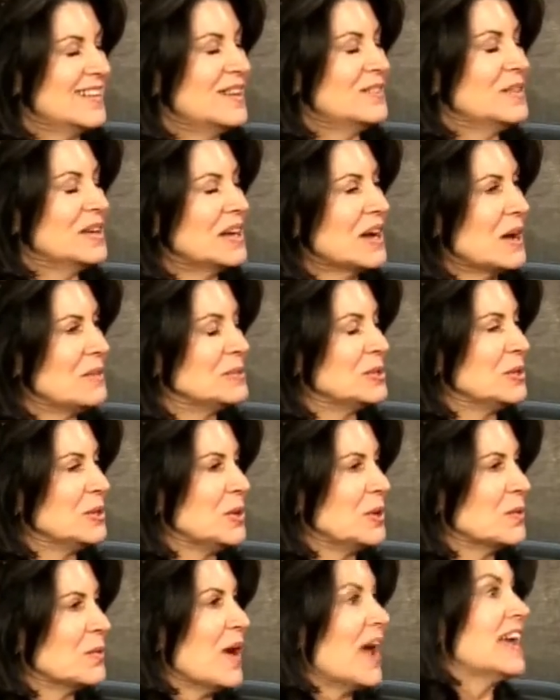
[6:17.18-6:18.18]
Thank goodness
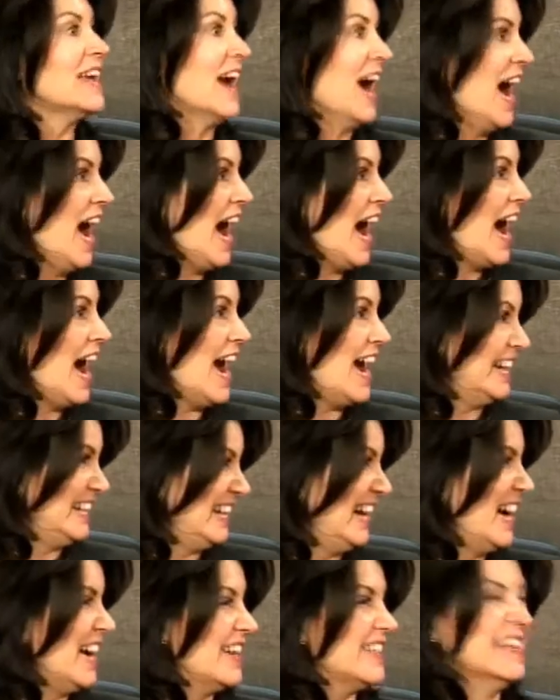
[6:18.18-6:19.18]
women started doing
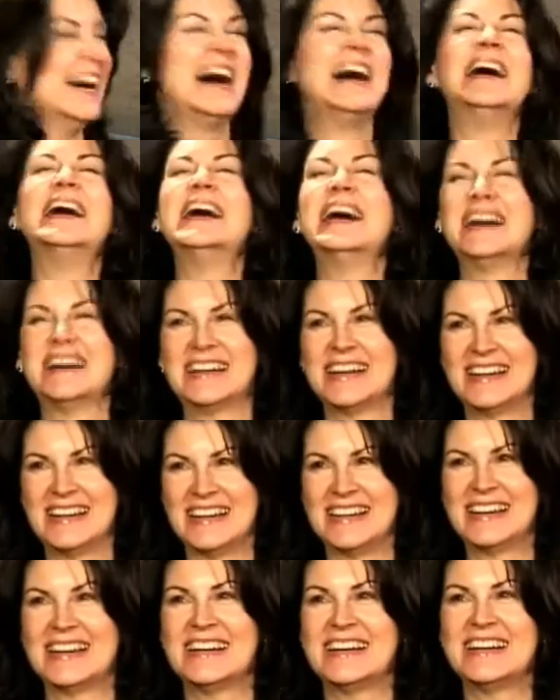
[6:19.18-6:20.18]
our own things.
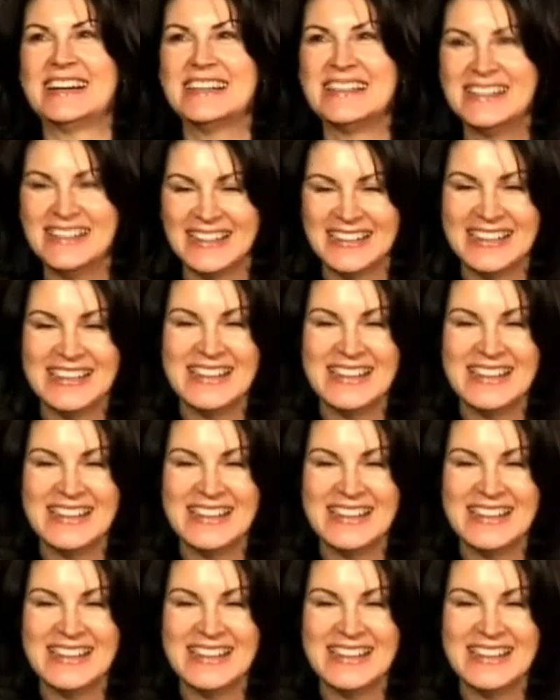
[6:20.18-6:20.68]
We started